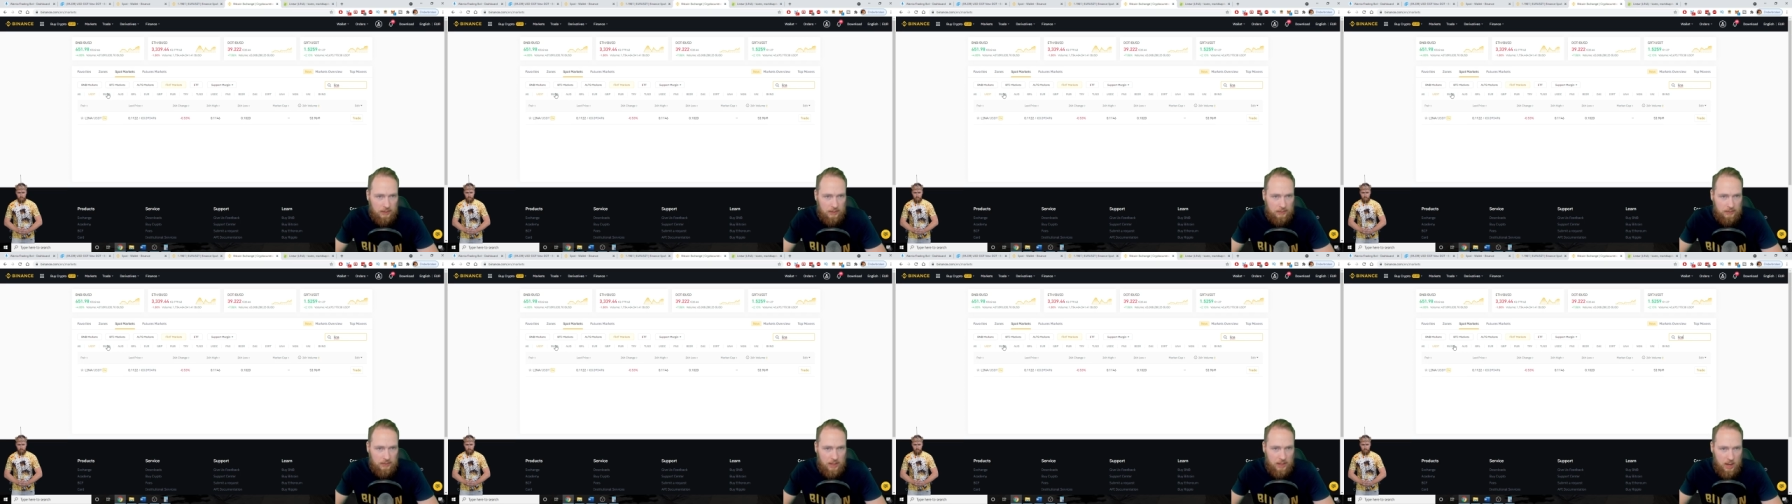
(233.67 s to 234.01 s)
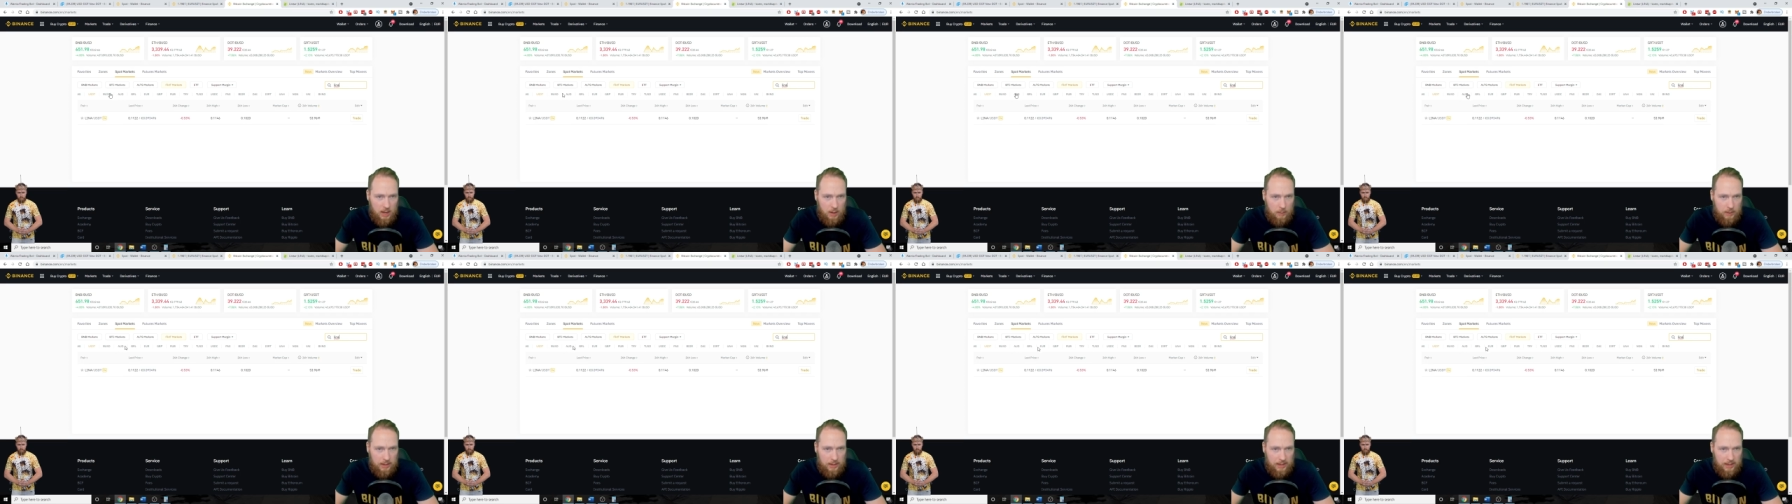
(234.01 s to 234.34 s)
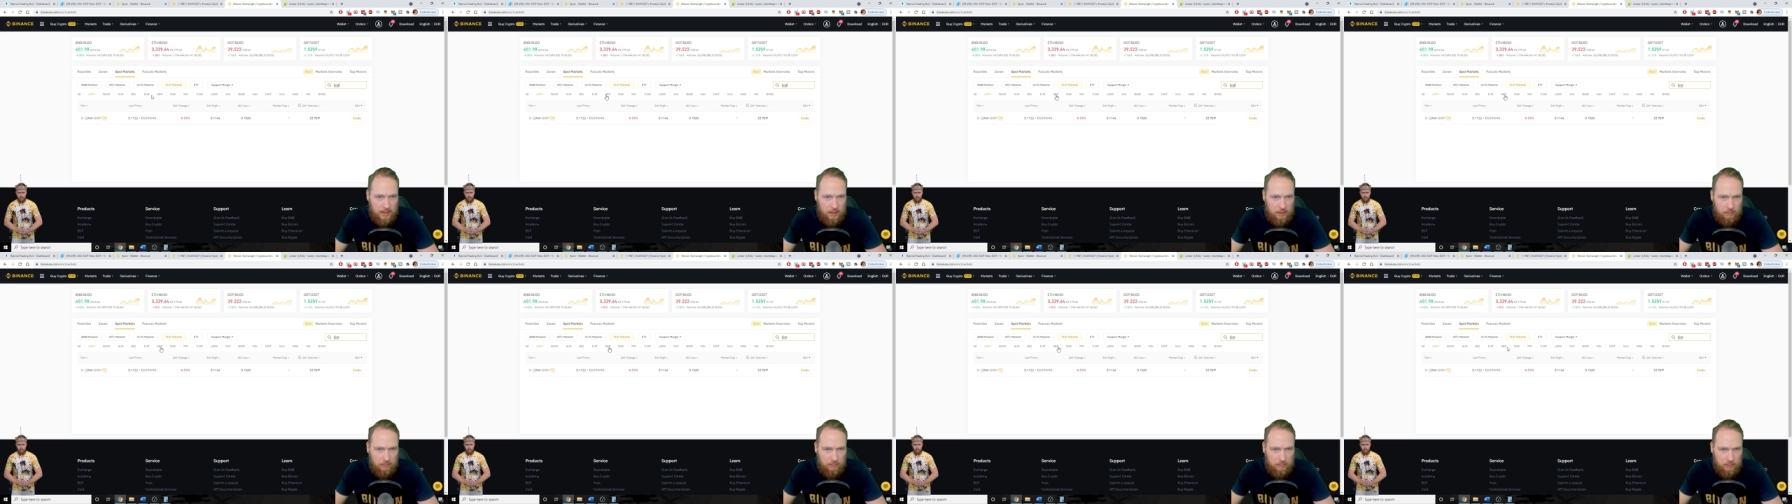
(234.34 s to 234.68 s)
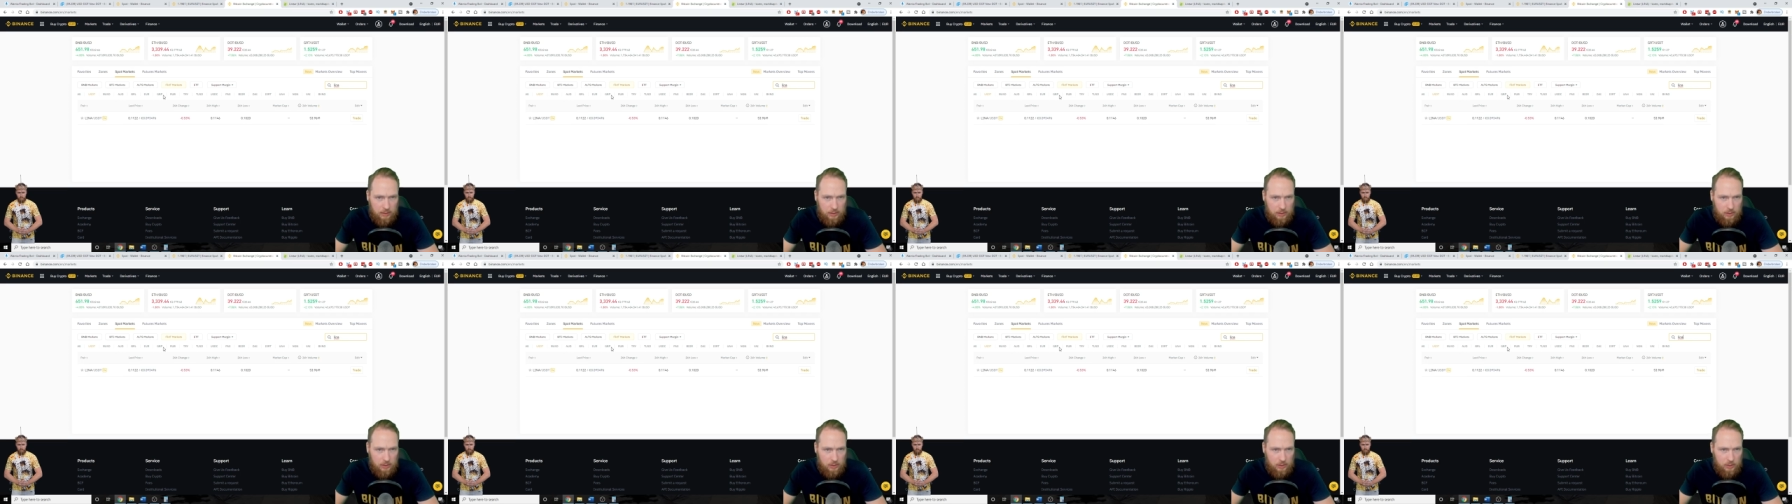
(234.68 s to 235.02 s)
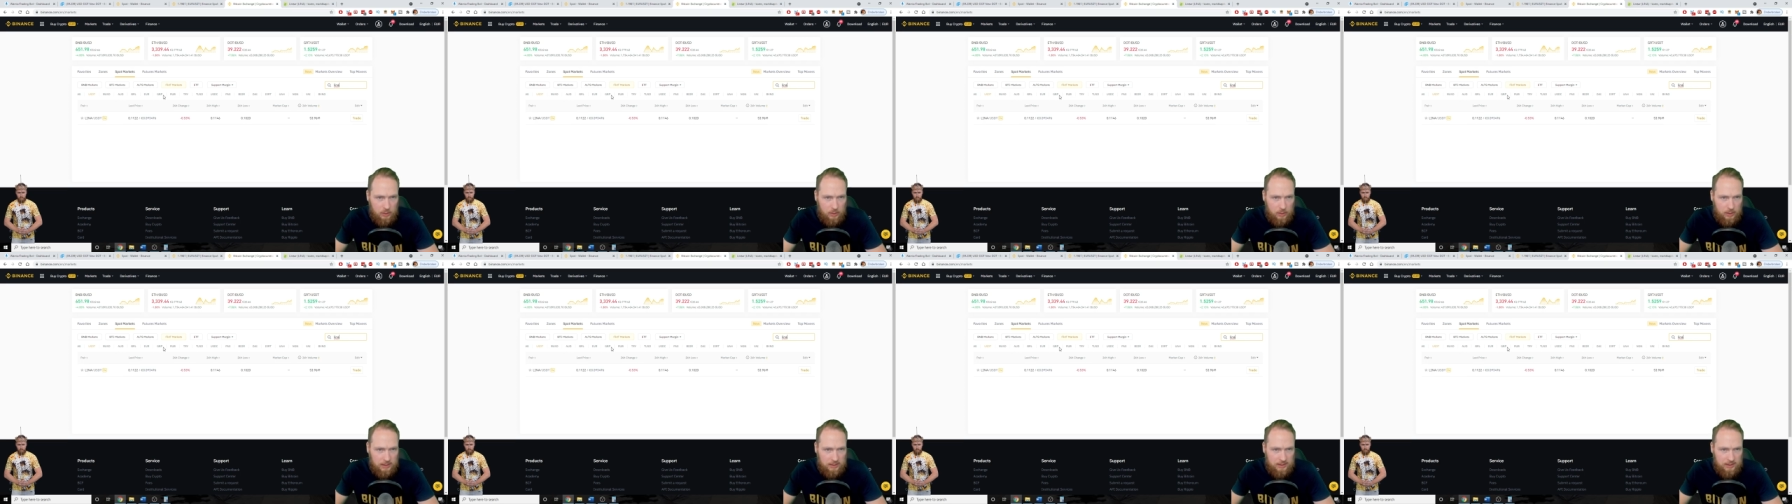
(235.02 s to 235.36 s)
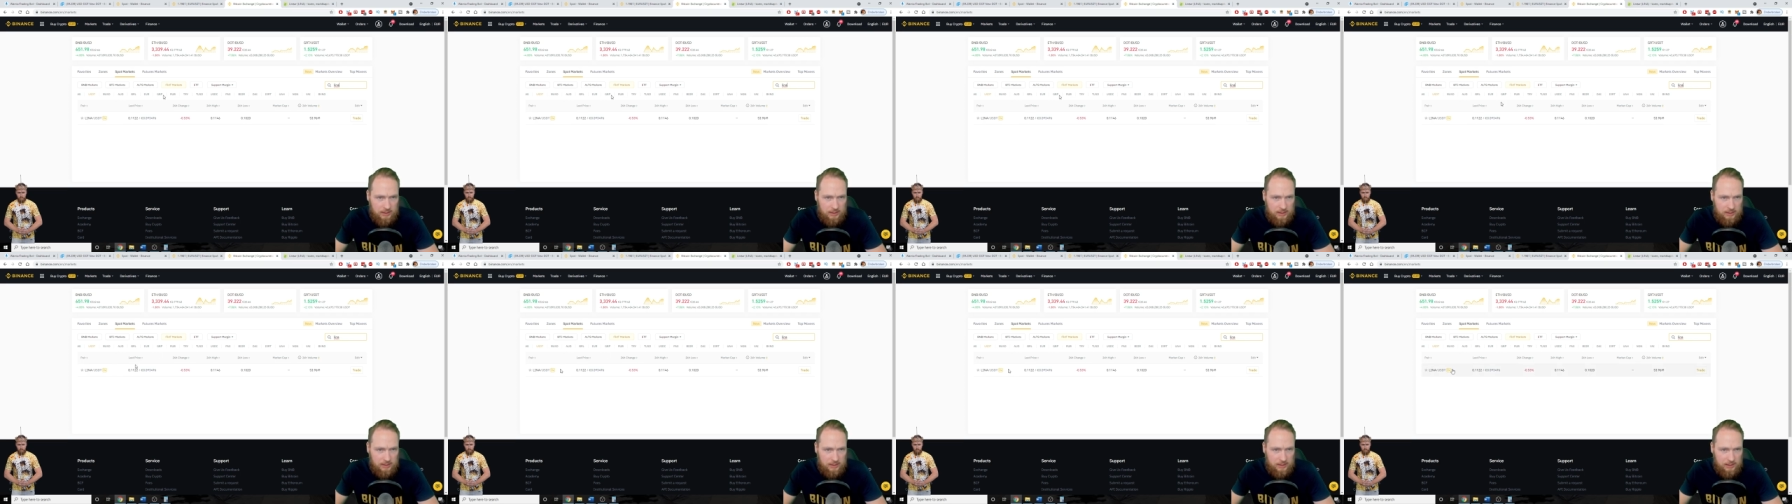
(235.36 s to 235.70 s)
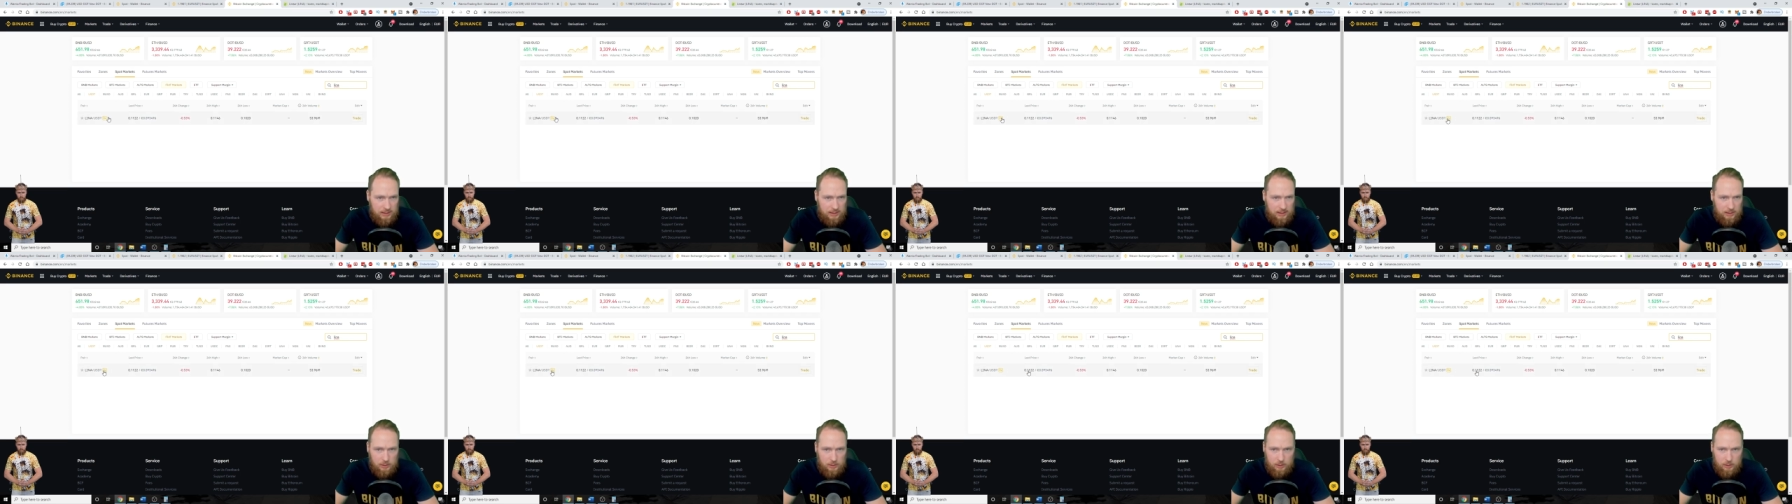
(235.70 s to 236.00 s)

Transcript: Now I have USDT,